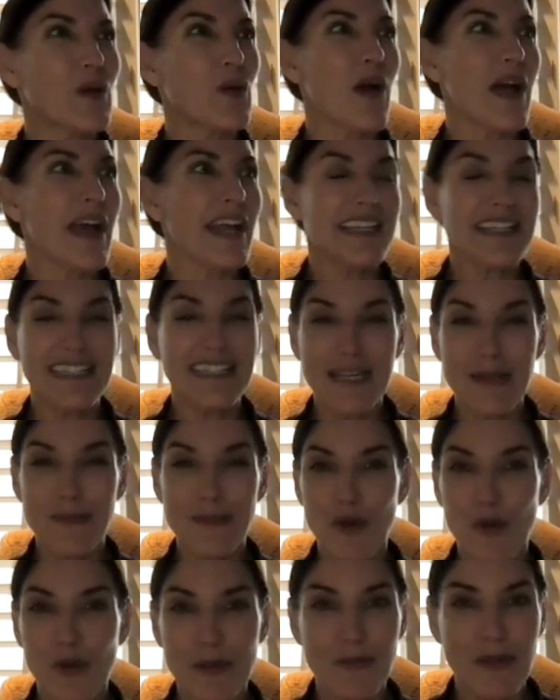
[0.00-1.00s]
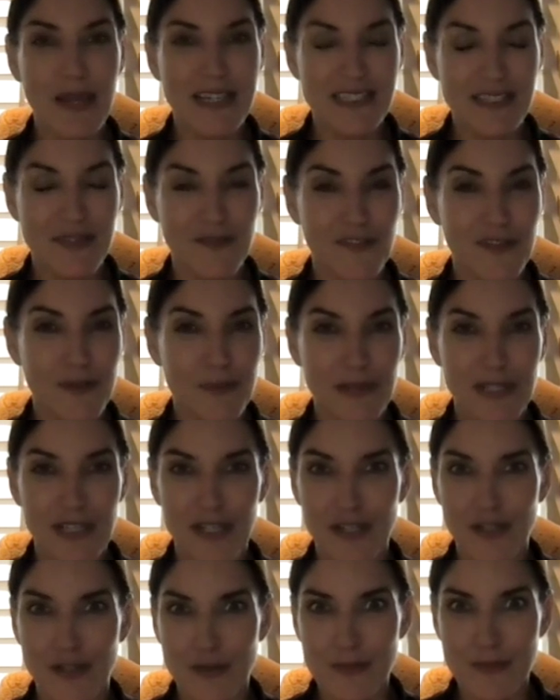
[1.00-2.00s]
I ended up going back to flipping
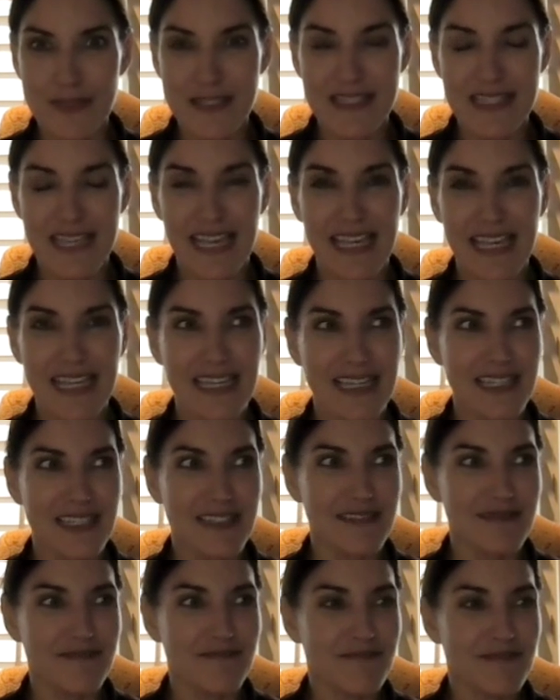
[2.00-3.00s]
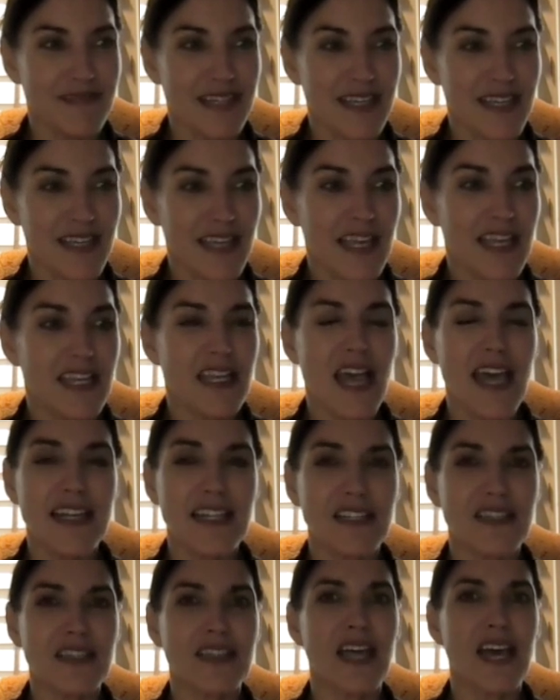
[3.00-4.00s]
homes and got a
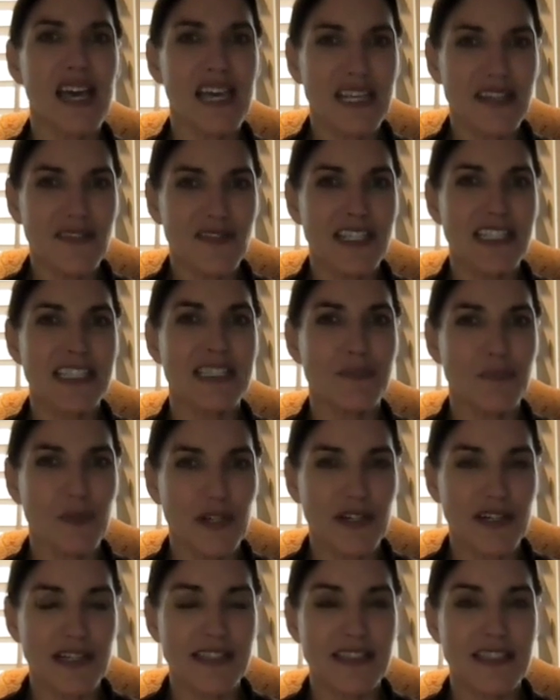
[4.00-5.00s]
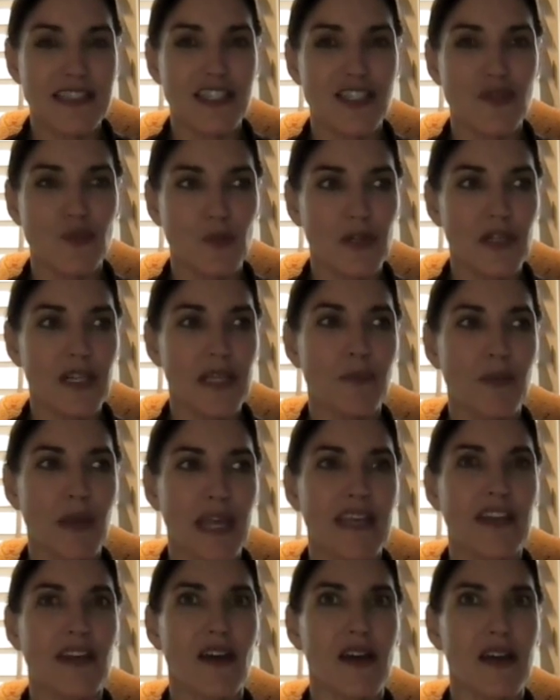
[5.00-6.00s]
lot of experience that's really paid
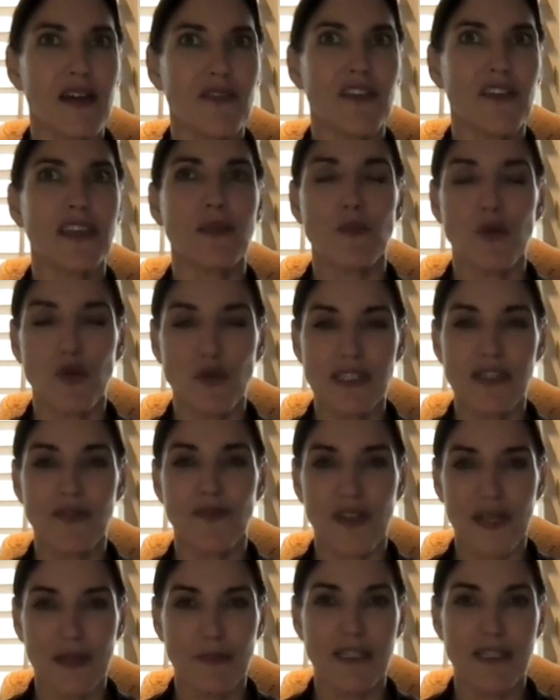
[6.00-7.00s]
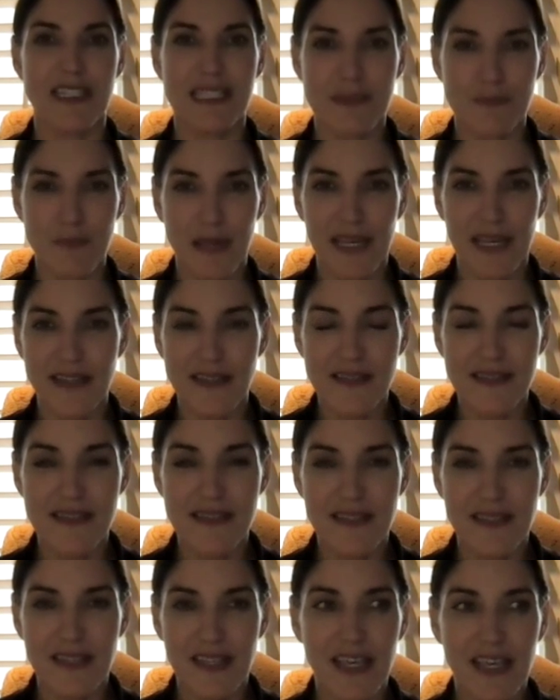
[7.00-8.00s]
off in the multifamily space,
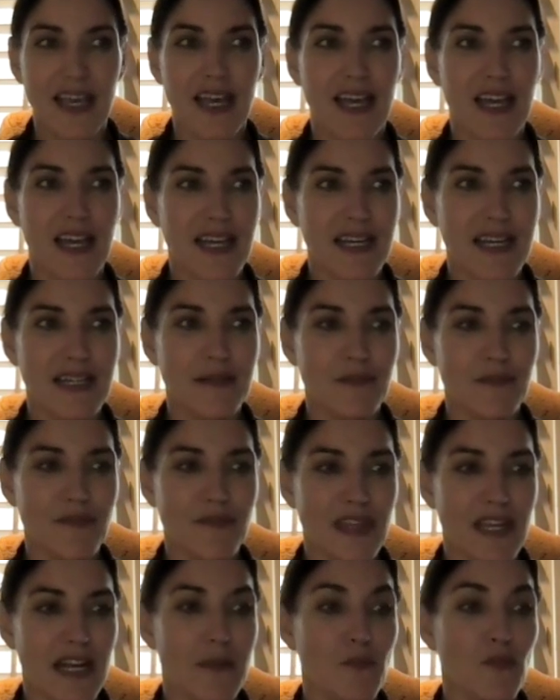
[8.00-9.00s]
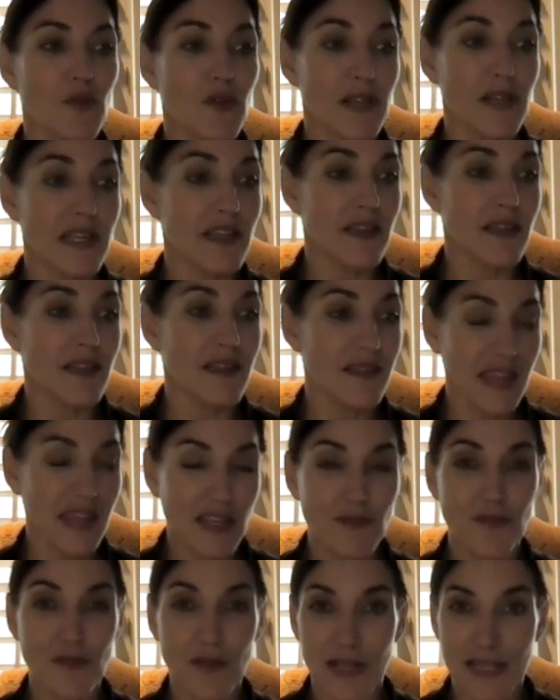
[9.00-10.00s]
that I'm really
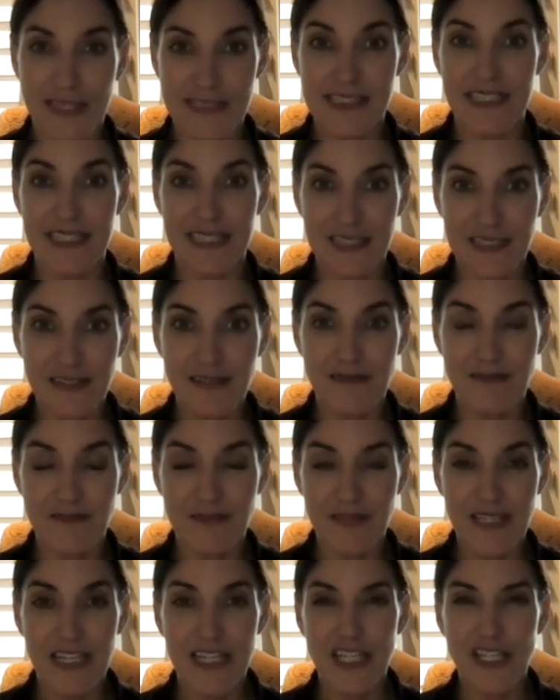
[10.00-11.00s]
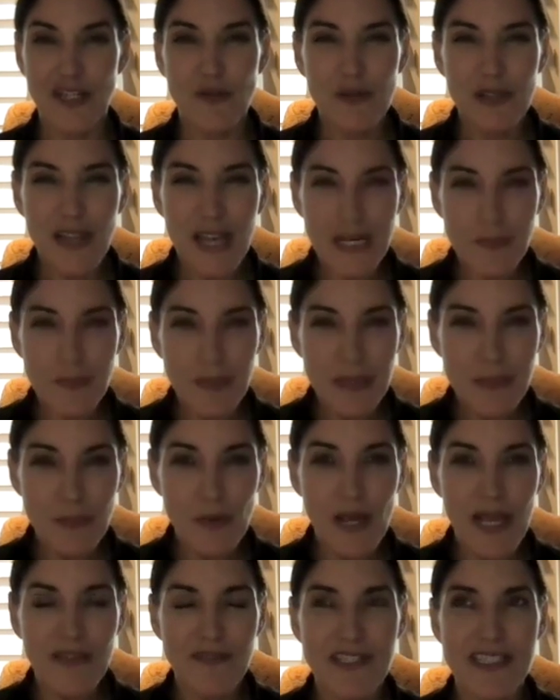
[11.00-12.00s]
thankful I did. You know, a lot of people
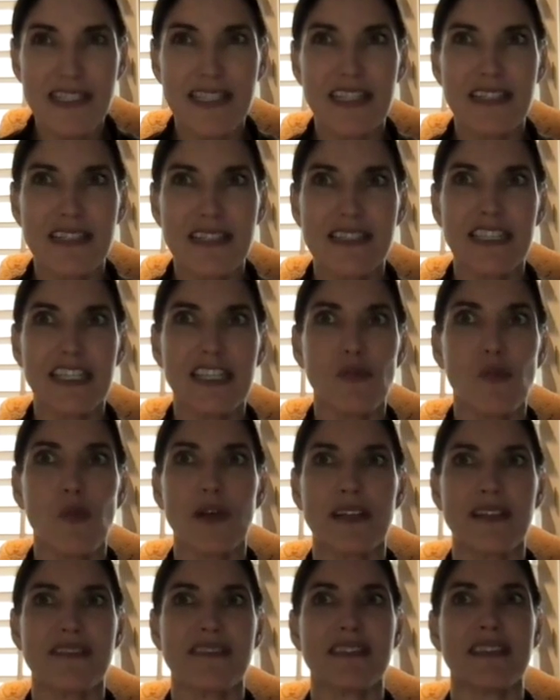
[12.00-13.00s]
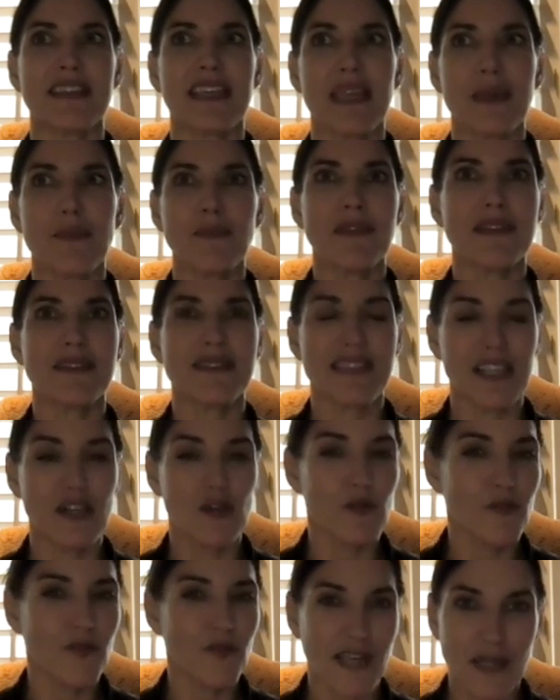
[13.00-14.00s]
have a tendency to want to skip the single
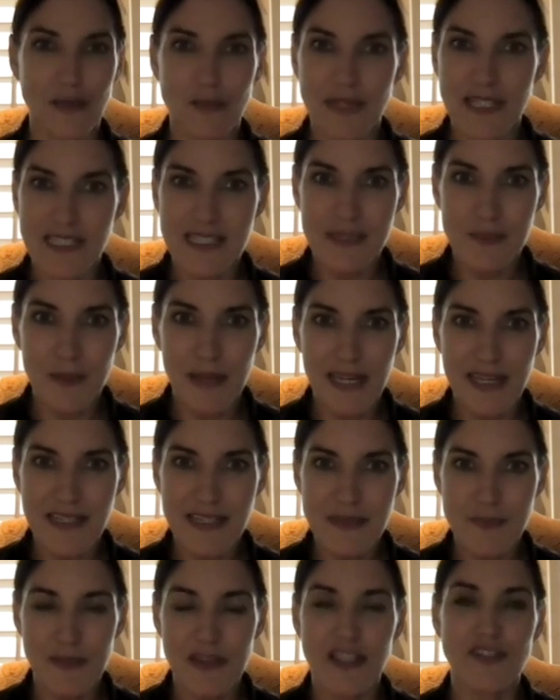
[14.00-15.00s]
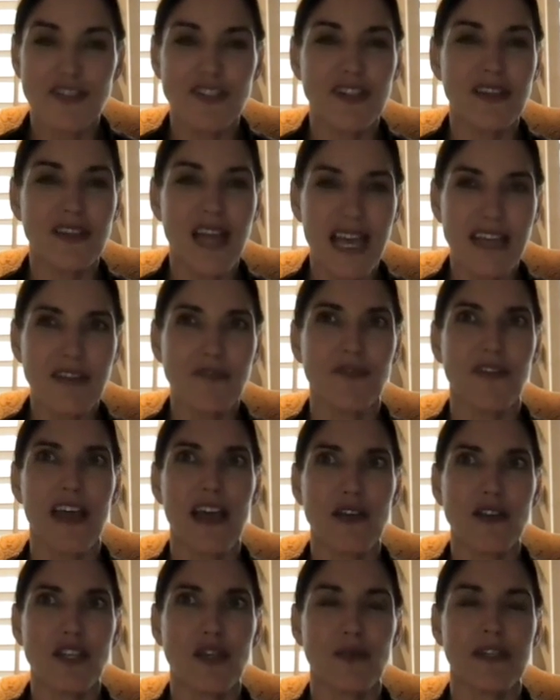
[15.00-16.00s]
family space, but there's a lot of
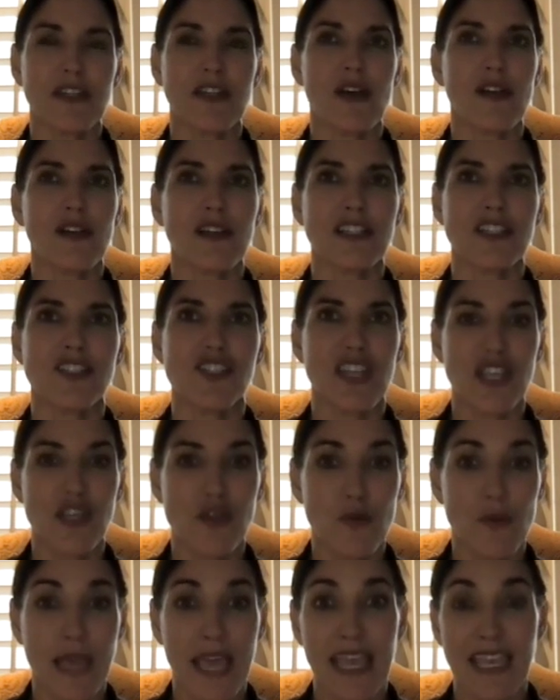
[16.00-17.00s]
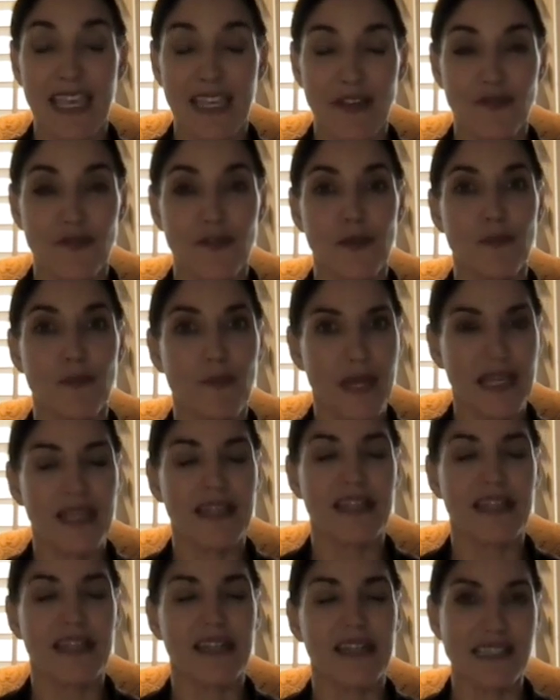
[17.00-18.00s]
value and knowledge that you gain from being in
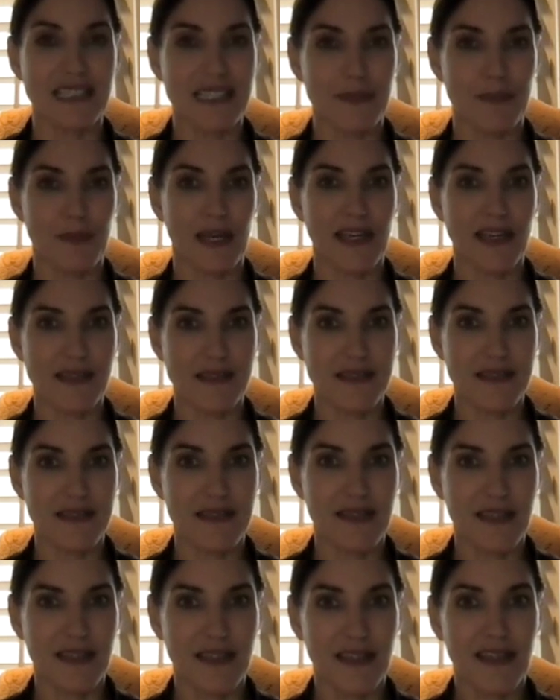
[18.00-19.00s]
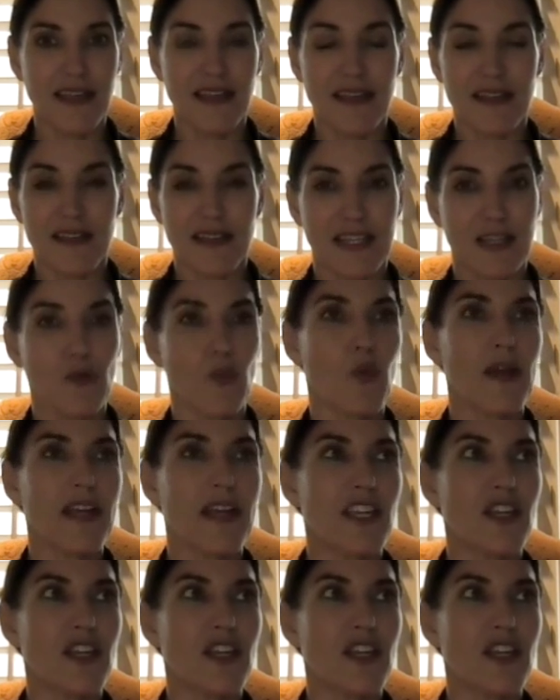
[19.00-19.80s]
that space. Like what